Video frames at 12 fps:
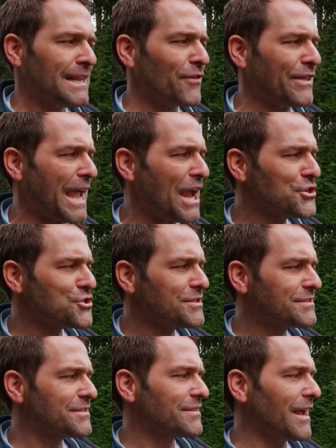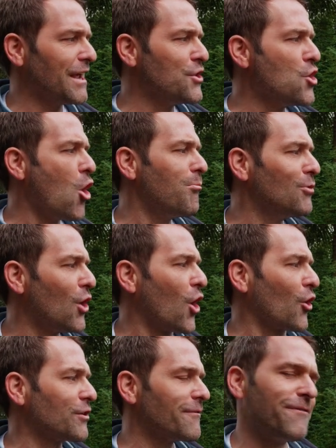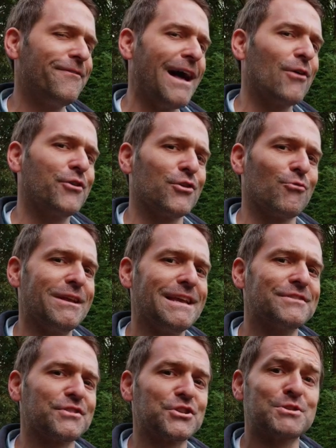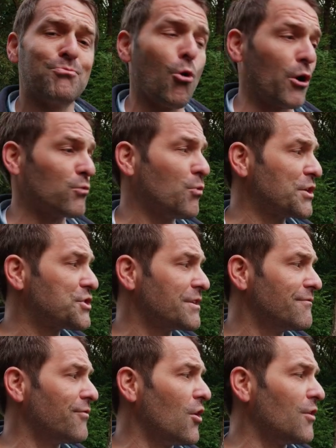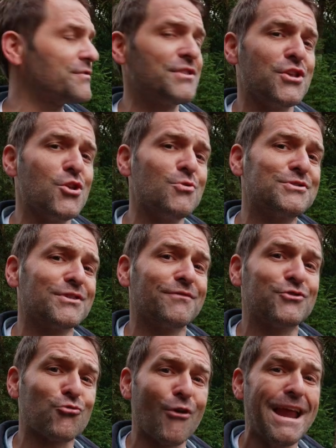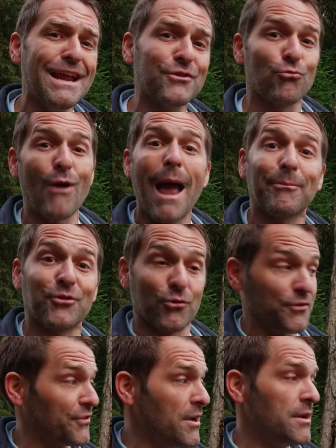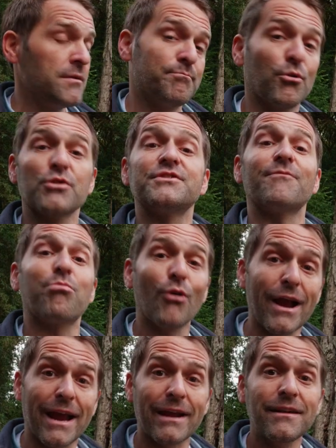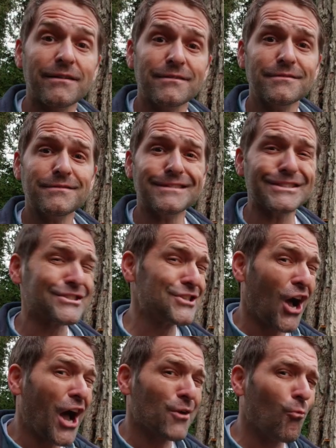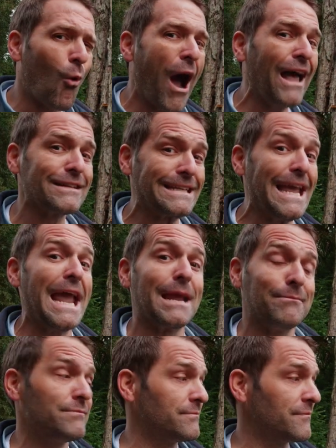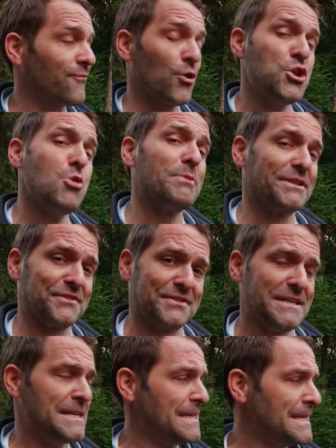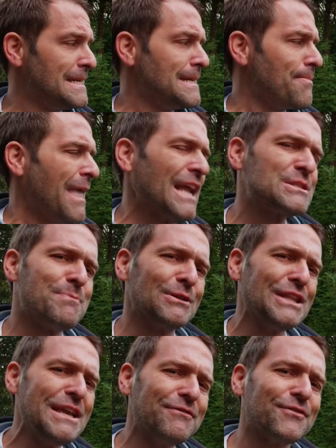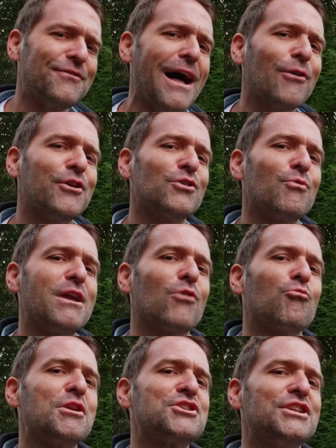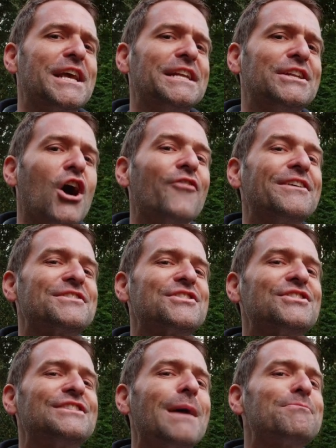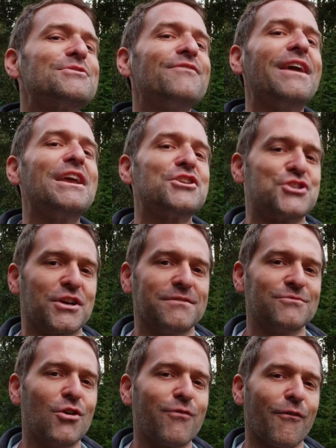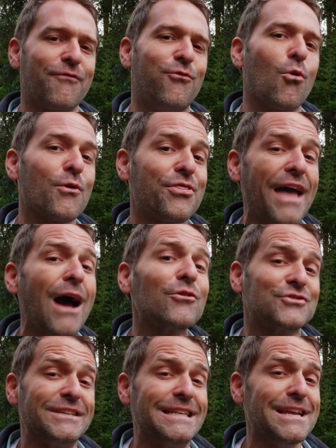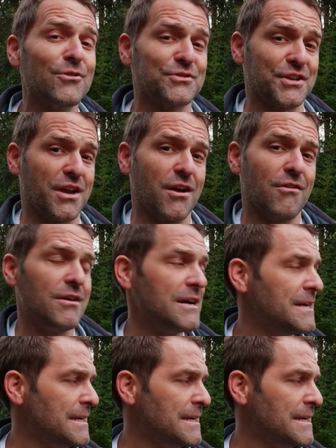Now, the ancient and noble art of falconry is a sport which involves the use of trained raptors, birds of prey, to hunt wild game for humans. It's believed falconry originated on the steppes of Asia over 4,000 years ago.